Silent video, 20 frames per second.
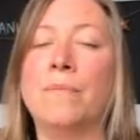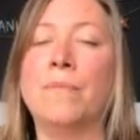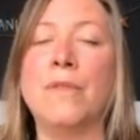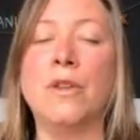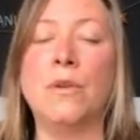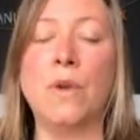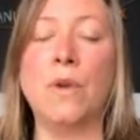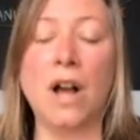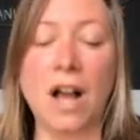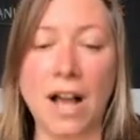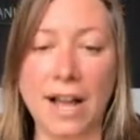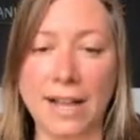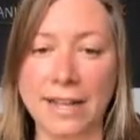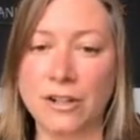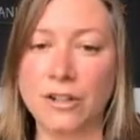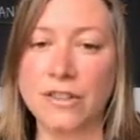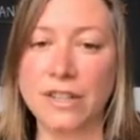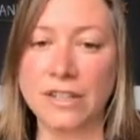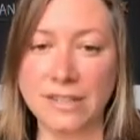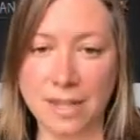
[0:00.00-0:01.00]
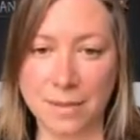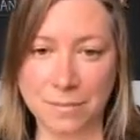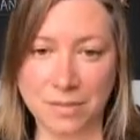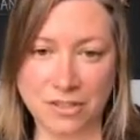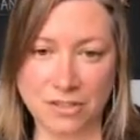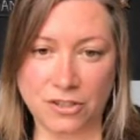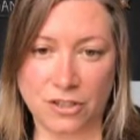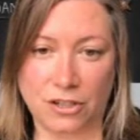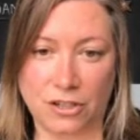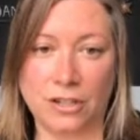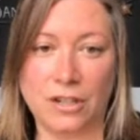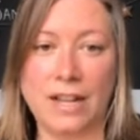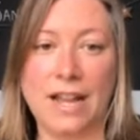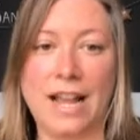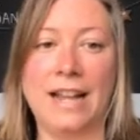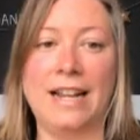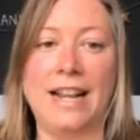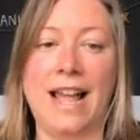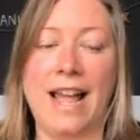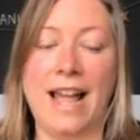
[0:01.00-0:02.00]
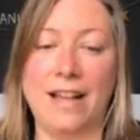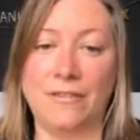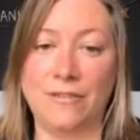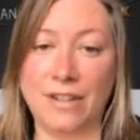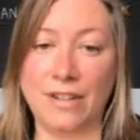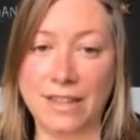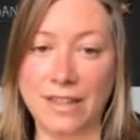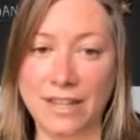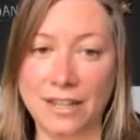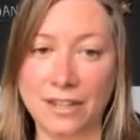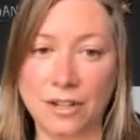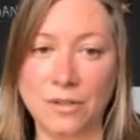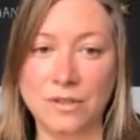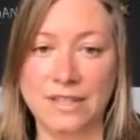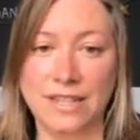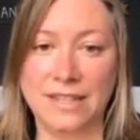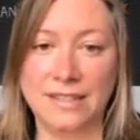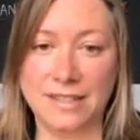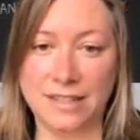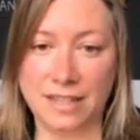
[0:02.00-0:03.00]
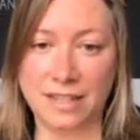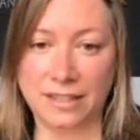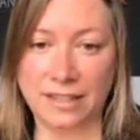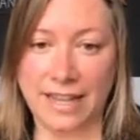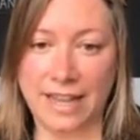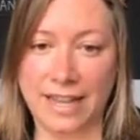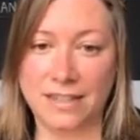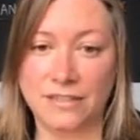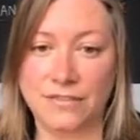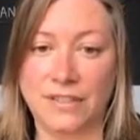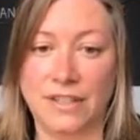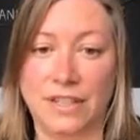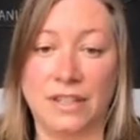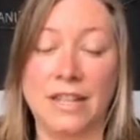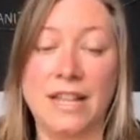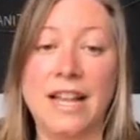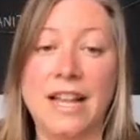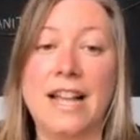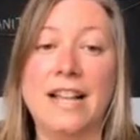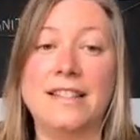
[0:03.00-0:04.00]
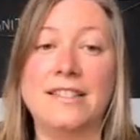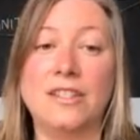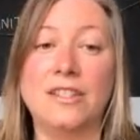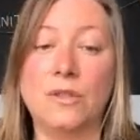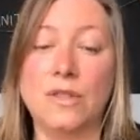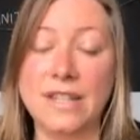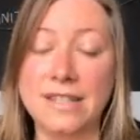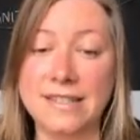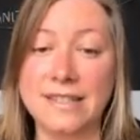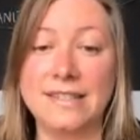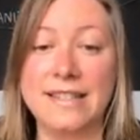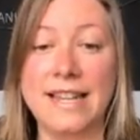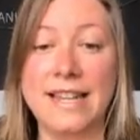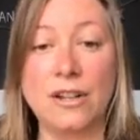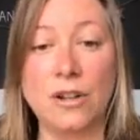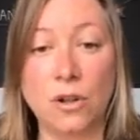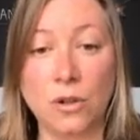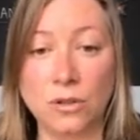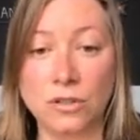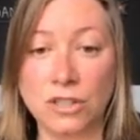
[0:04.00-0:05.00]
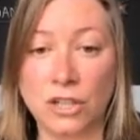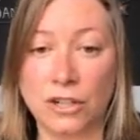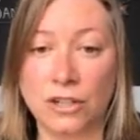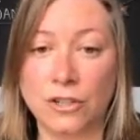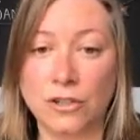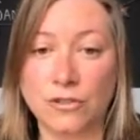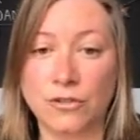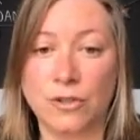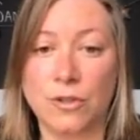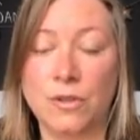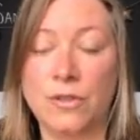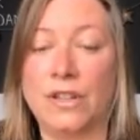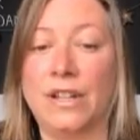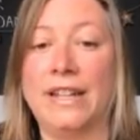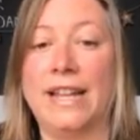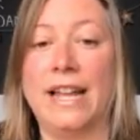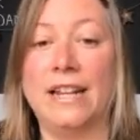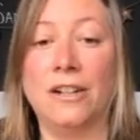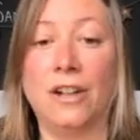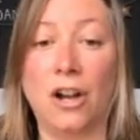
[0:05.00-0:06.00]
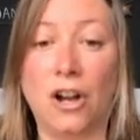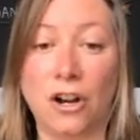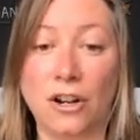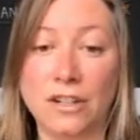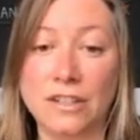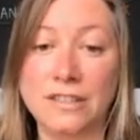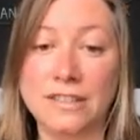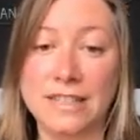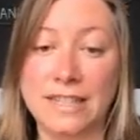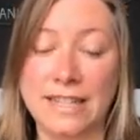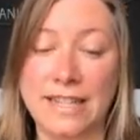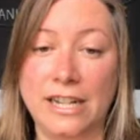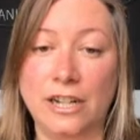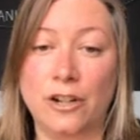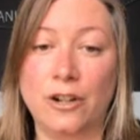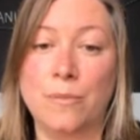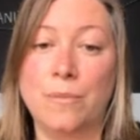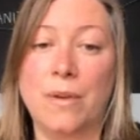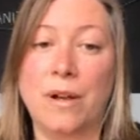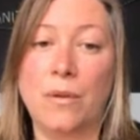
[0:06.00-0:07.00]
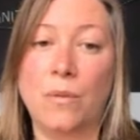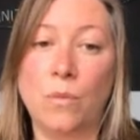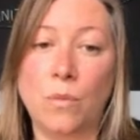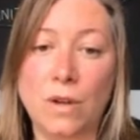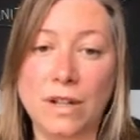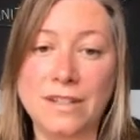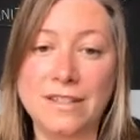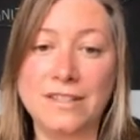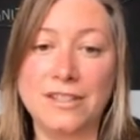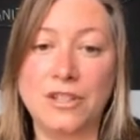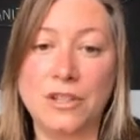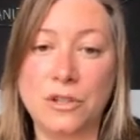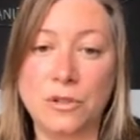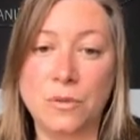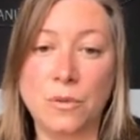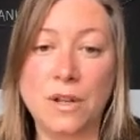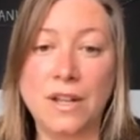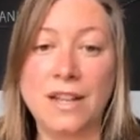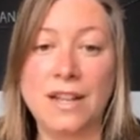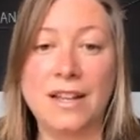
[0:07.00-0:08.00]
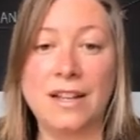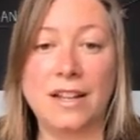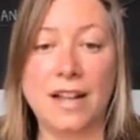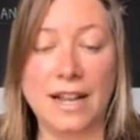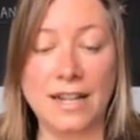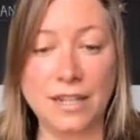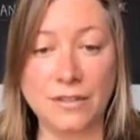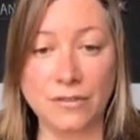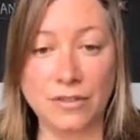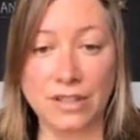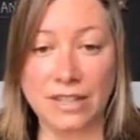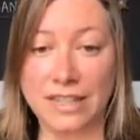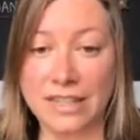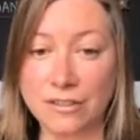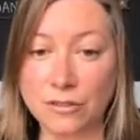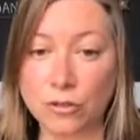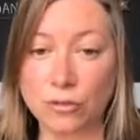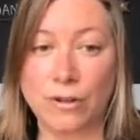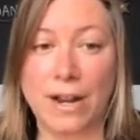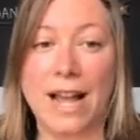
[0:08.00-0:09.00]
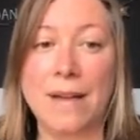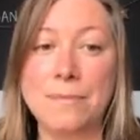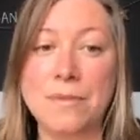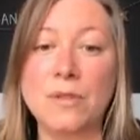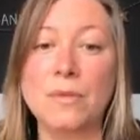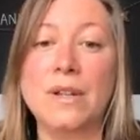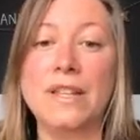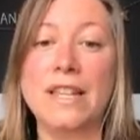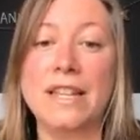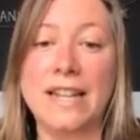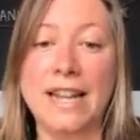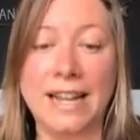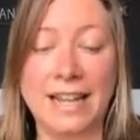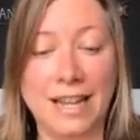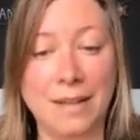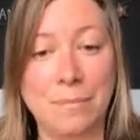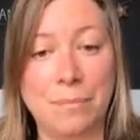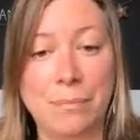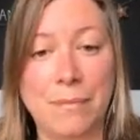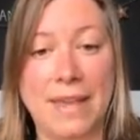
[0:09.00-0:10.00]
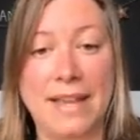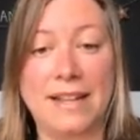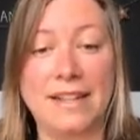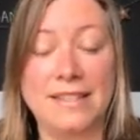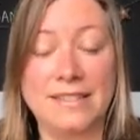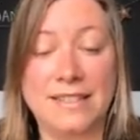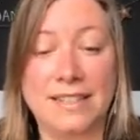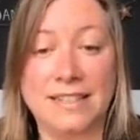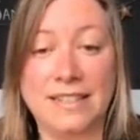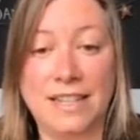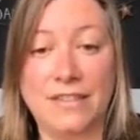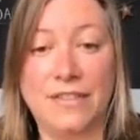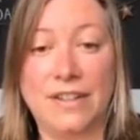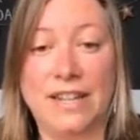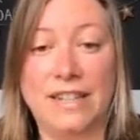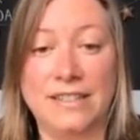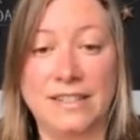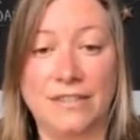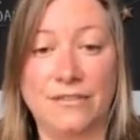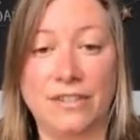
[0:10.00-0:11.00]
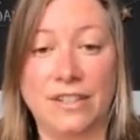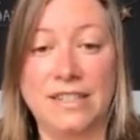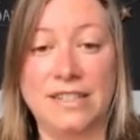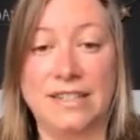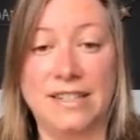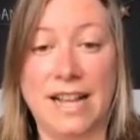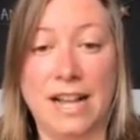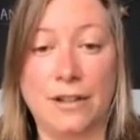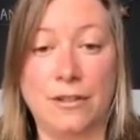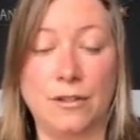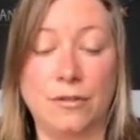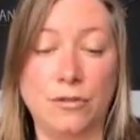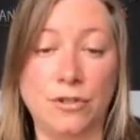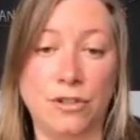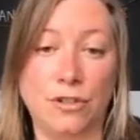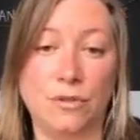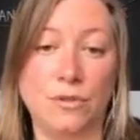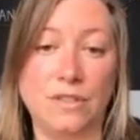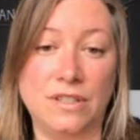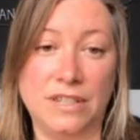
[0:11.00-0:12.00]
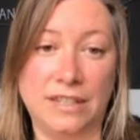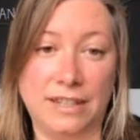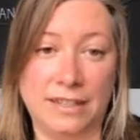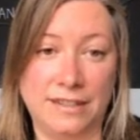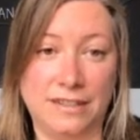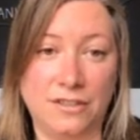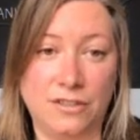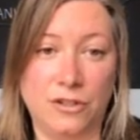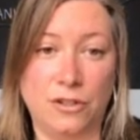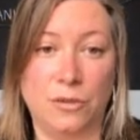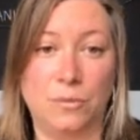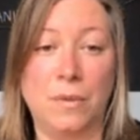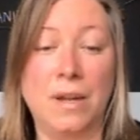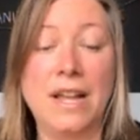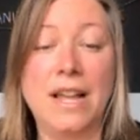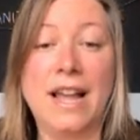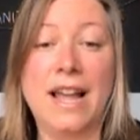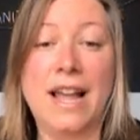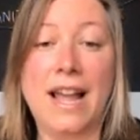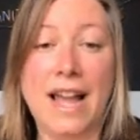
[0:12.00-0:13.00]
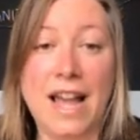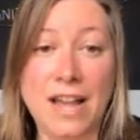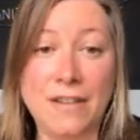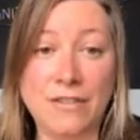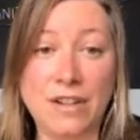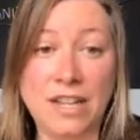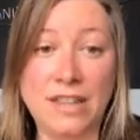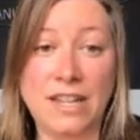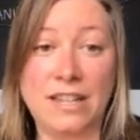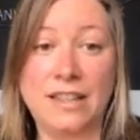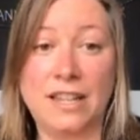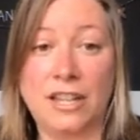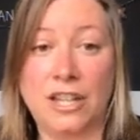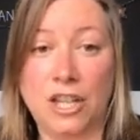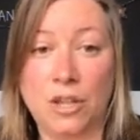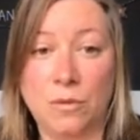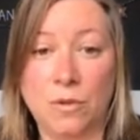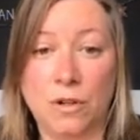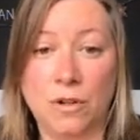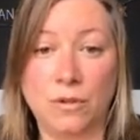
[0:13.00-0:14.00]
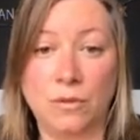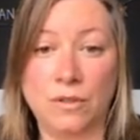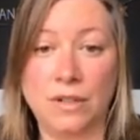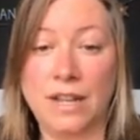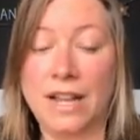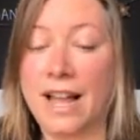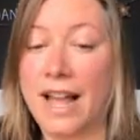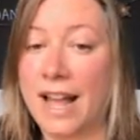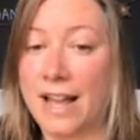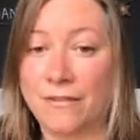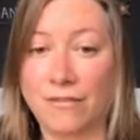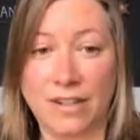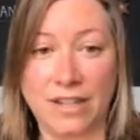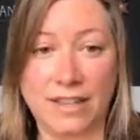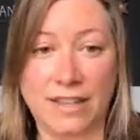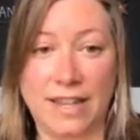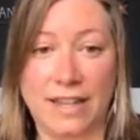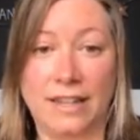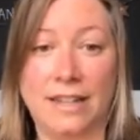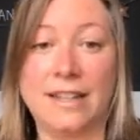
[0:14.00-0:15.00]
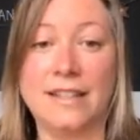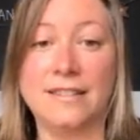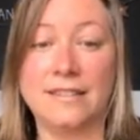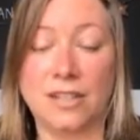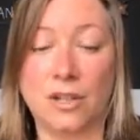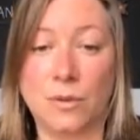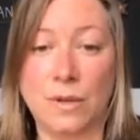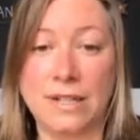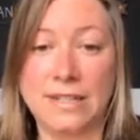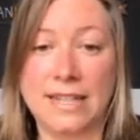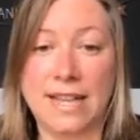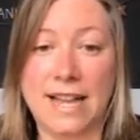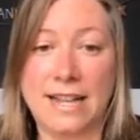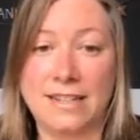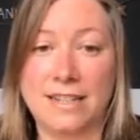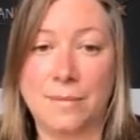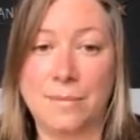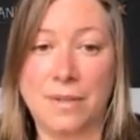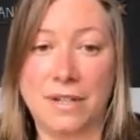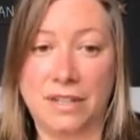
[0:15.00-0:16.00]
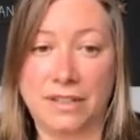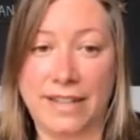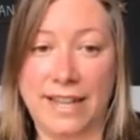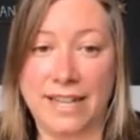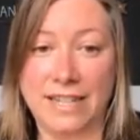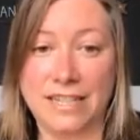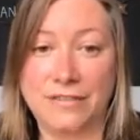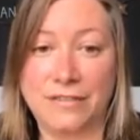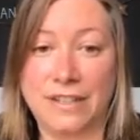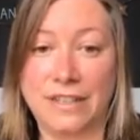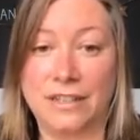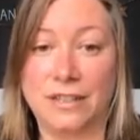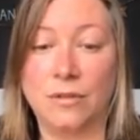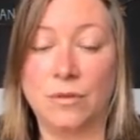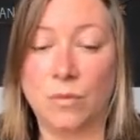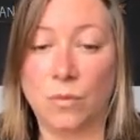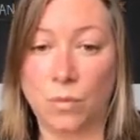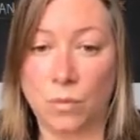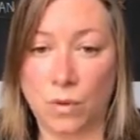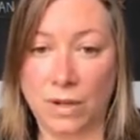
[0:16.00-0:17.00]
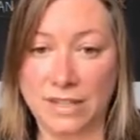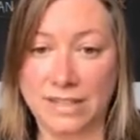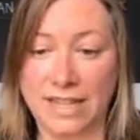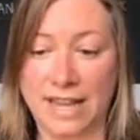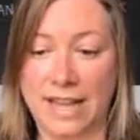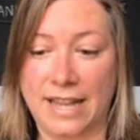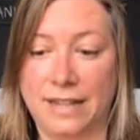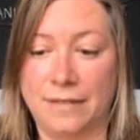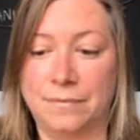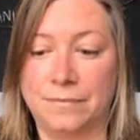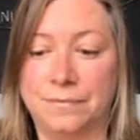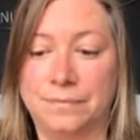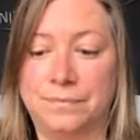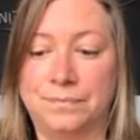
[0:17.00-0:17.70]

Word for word: you hire the dumpster and everything goes into the landfill. So this is a cold, hard truth. Again, hard to hear, but once you kind of grapple with it, it can make a significant difference in how you choose to consume. Everything that you own, everything, is going to end up in a landfill one day.